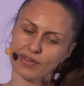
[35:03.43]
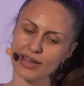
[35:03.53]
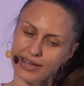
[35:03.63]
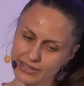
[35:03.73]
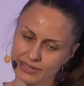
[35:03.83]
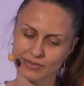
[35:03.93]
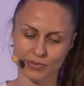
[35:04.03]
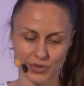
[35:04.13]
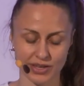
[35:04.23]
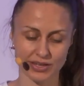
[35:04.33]
that
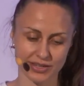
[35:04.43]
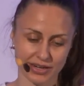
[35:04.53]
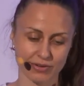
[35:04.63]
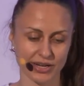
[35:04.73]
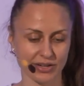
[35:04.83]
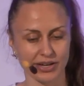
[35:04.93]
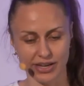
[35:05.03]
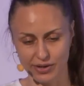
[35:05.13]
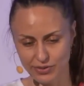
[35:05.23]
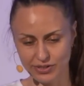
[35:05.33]
within
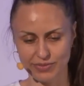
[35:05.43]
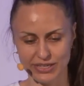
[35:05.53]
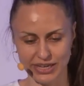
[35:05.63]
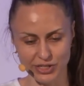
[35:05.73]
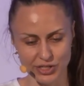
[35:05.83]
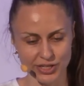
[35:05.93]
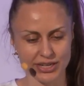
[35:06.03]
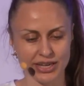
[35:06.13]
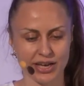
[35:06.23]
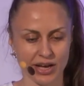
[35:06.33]
Dekorate.io documentation,
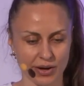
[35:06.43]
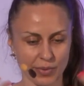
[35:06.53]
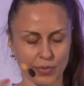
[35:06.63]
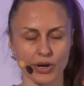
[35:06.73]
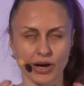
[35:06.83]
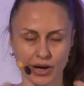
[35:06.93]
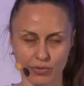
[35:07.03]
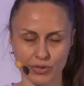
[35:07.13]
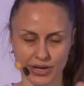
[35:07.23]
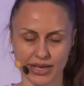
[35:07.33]

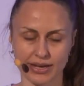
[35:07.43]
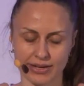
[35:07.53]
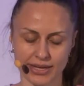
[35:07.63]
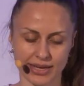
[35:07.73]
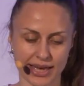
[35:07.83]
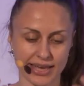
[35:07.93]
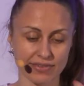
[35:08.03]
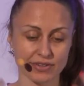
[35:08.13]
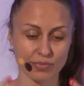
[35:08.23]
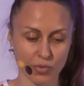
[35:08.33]
how you can like add
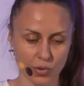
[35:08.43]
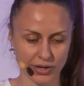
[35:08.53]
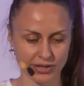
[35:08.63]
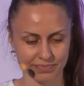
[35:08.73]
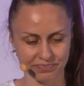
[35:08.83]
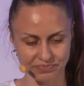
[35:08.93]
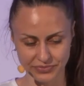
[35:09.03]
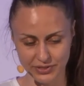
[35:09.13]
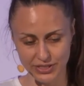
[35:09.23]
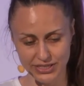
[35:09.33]
even more
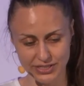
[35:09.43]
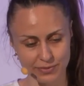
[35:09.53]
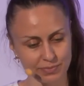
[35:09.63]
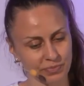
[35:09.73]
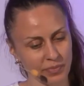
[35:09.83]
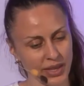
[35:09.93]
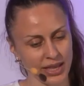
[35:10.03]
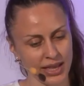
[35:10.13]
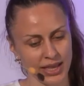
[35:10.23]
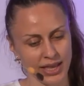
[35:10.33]
to this.
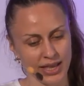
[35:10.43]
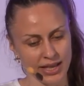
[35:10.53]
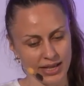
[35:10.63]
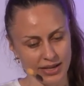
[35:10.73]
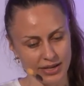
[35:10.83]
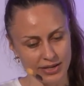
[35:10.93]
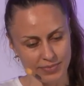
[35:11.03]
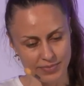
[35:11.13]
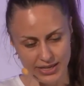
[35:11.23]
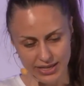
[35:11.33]

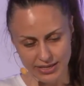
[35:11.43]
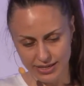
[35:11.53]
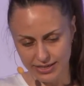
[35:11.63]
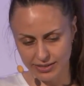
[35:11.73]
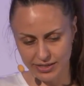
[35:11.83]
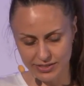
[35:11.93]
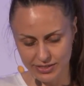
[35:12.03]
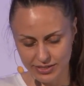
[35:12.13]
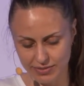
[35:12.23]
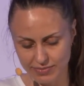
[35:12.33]
And like last
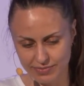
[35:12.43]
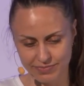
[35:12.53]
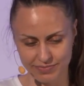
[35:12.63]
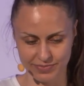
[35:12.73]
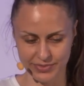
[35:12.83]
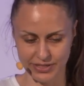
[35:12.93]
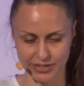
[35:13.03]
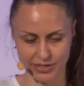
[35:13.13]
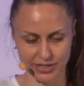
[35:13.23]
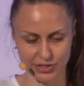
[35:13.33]
time,
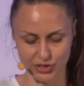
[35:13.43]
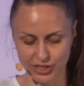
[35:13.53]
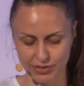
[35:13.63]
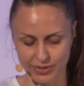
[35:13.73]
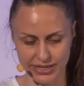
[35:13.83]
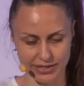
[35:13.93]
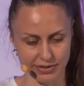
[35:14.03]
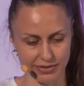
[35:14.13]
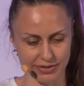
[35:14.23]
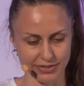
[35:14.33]
we're going to generate
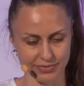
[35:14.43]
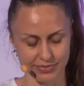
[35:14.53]
our